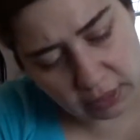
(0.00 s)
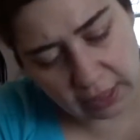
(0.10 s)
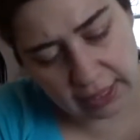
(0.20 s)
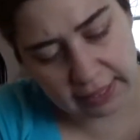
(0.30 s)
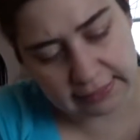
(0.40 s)

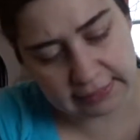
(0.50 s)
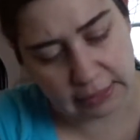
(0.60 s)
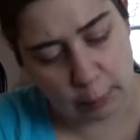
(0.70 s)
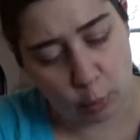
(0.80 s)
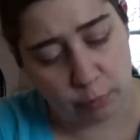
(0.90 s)
And
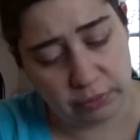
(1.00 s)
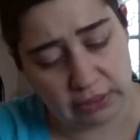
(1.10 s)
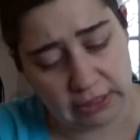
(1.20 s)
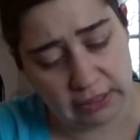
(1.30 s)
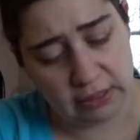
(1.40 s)

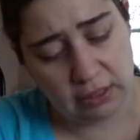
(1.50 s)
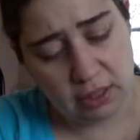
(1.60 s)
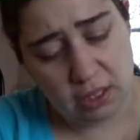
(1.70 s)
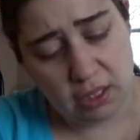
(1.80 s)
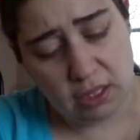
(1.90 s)
hopefully
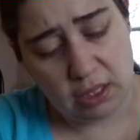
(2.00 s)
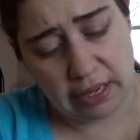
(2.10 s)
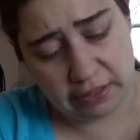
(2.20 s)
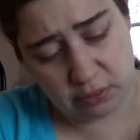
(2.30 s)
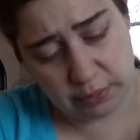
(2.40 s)

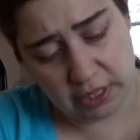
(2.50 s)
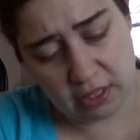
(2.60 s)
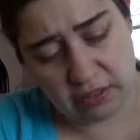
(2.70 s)
next week,